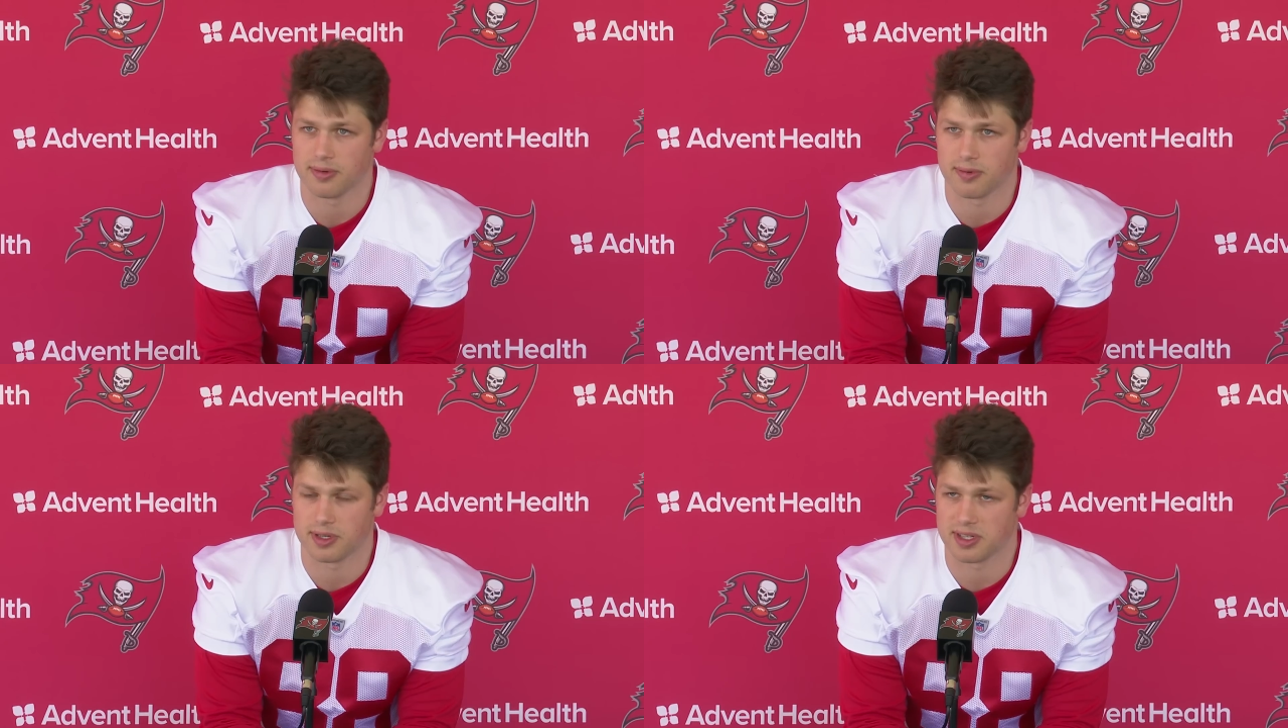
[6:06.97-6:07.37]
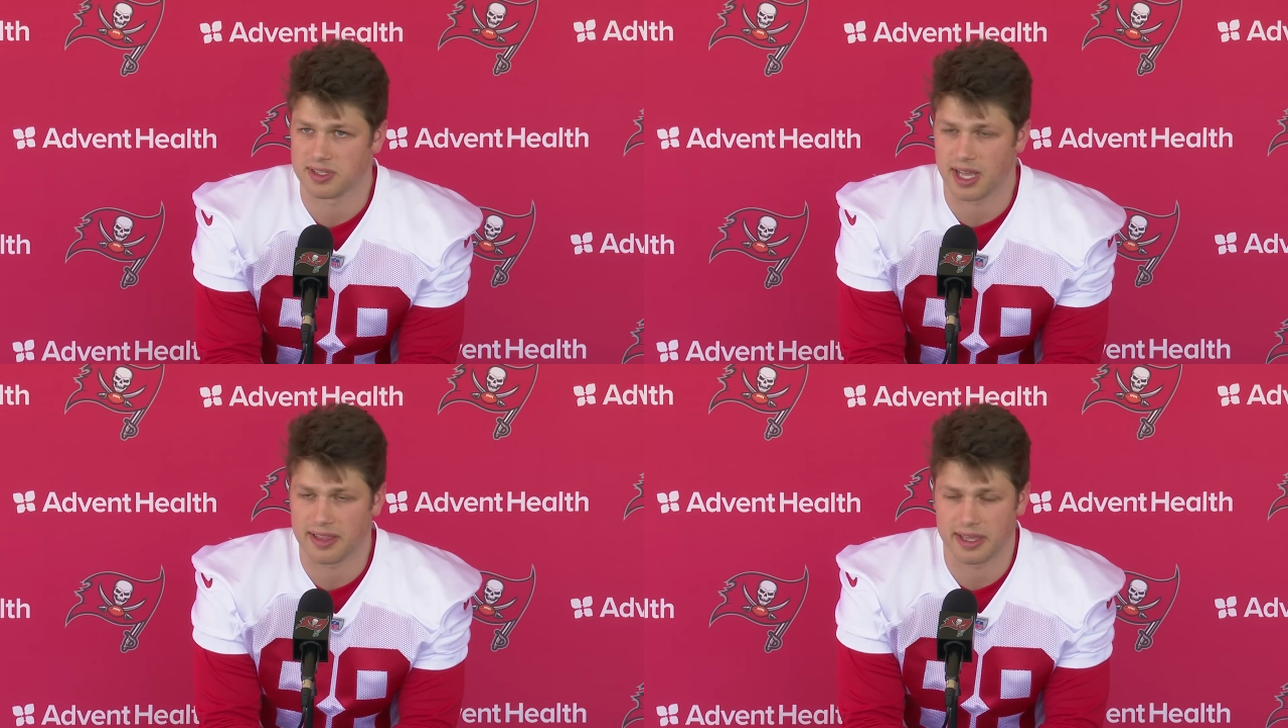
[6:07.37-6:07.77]
which
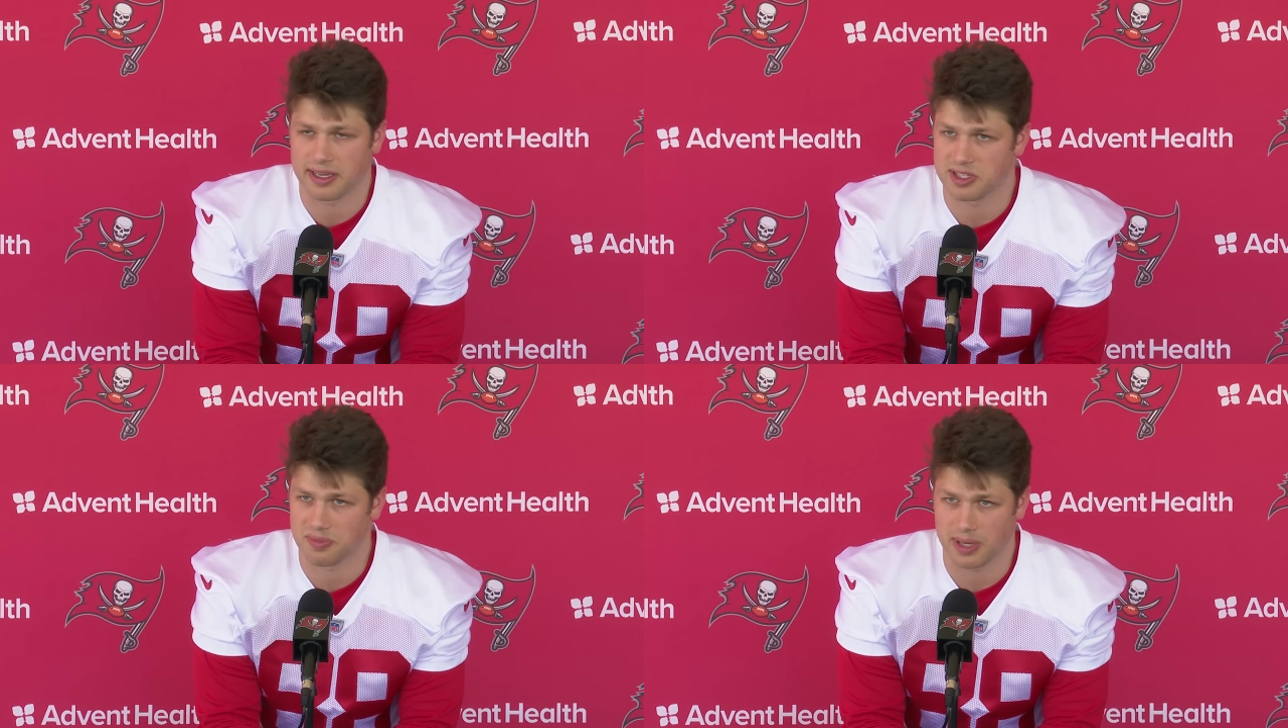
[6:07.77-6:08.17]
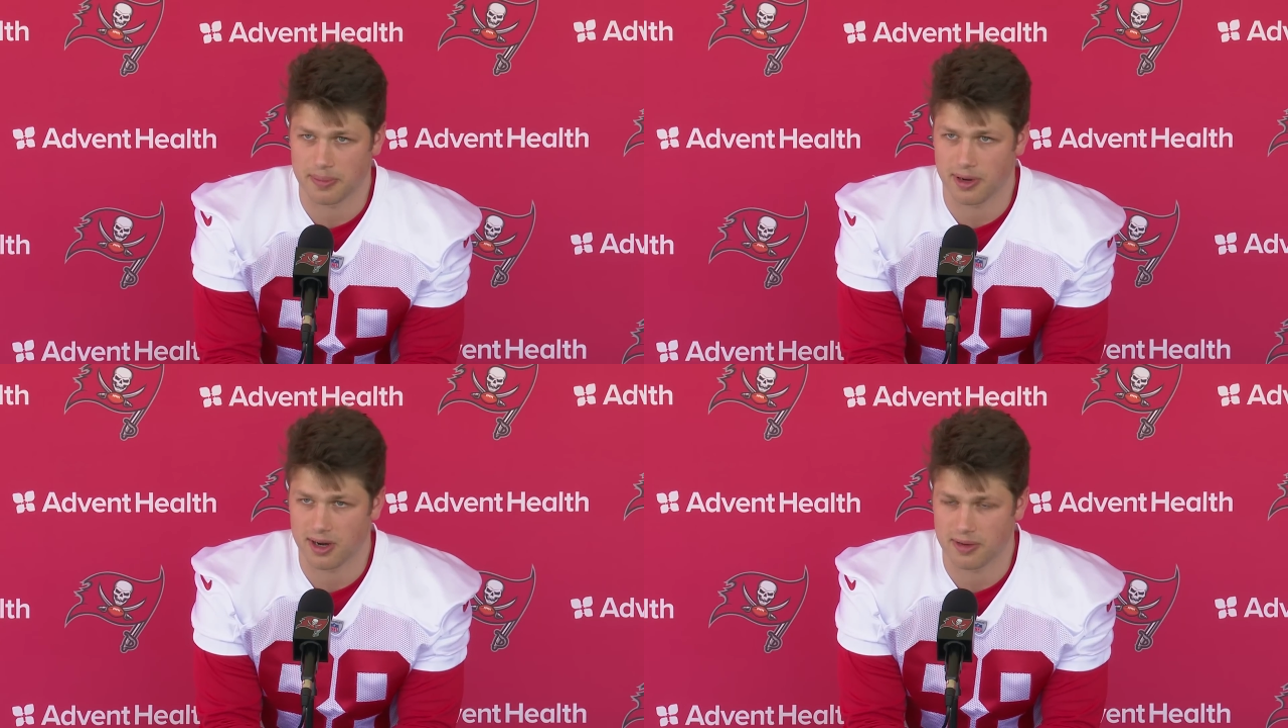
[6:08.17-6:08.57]
is I think is a
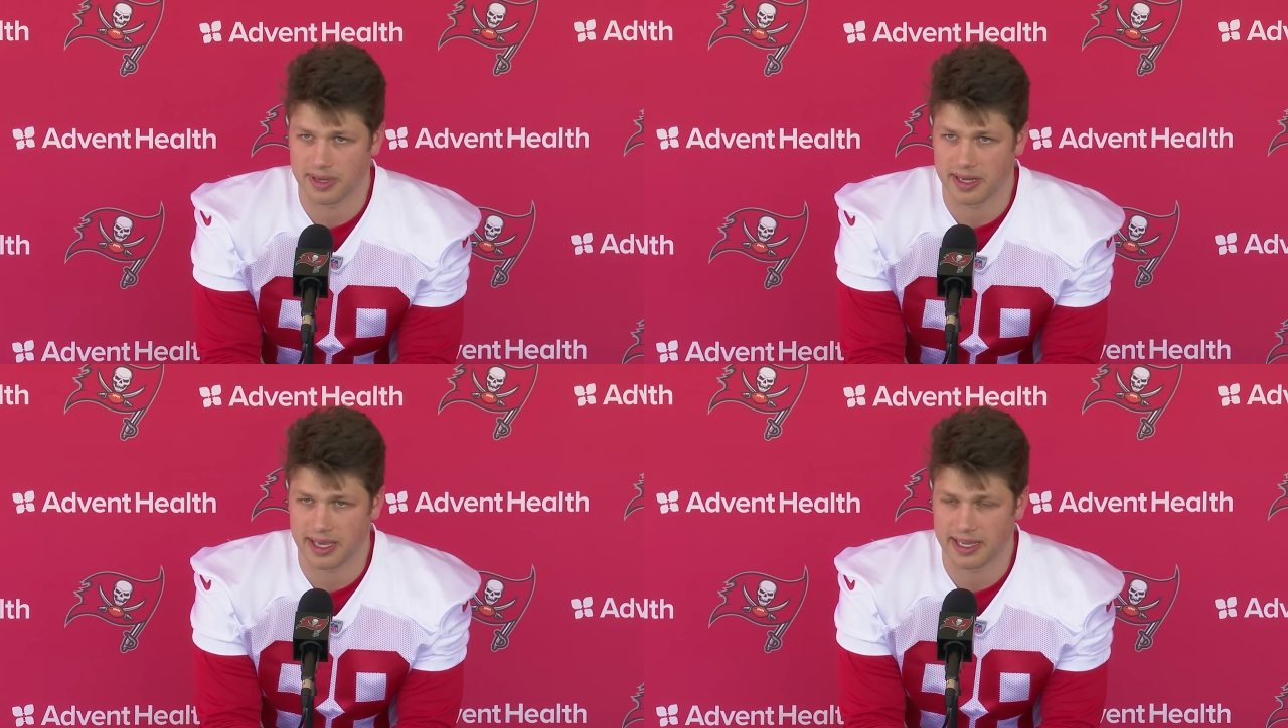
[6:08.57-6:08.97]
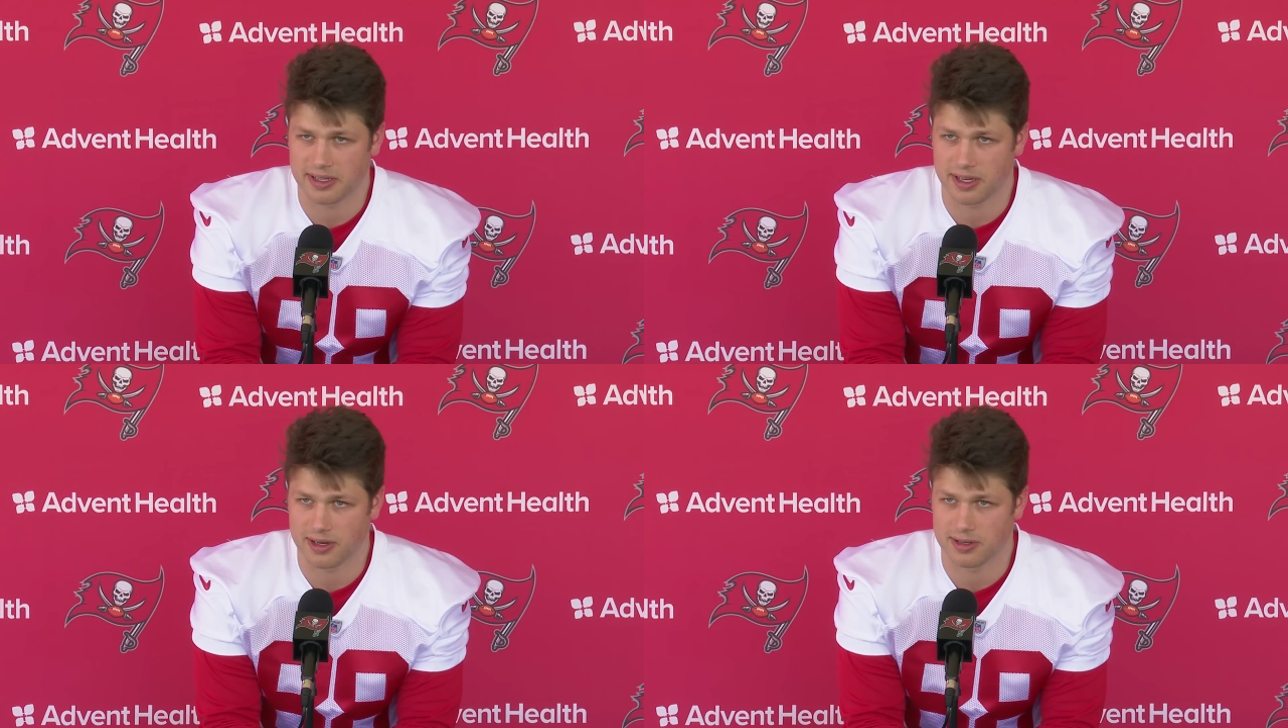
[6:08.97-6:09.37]
big part of being a
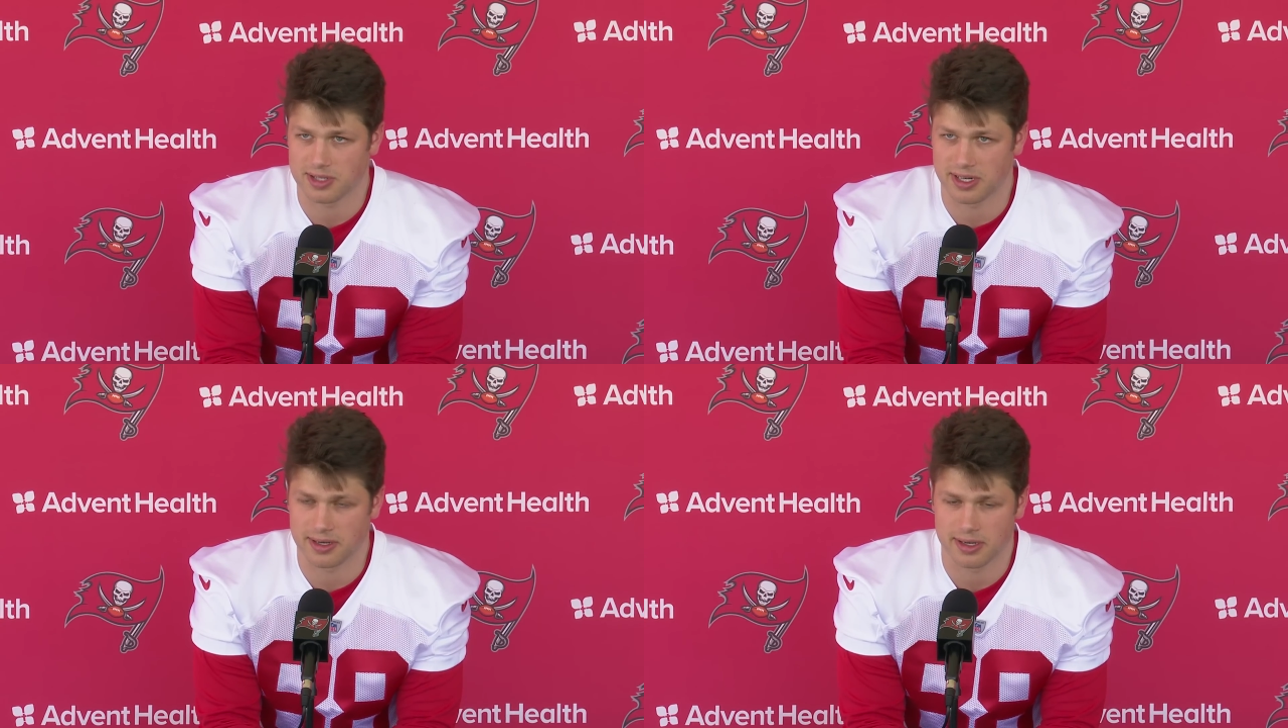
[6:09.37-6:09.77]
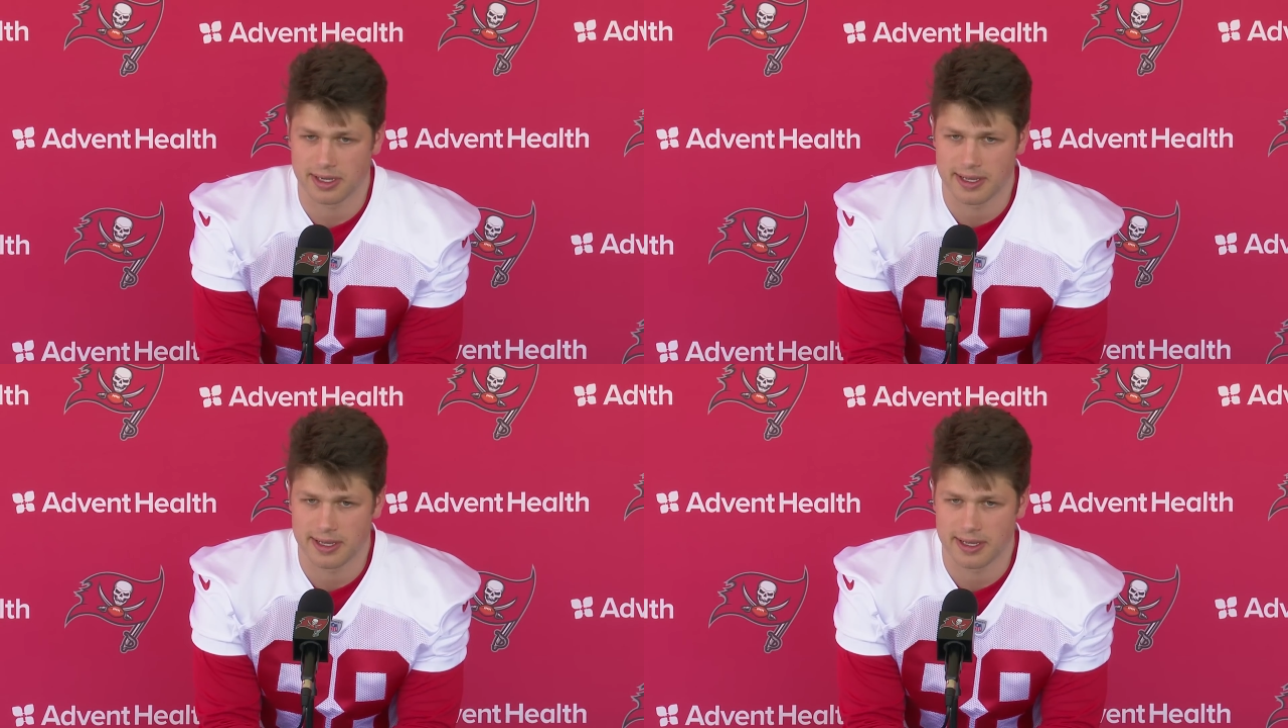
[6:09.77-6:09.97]
head coach, and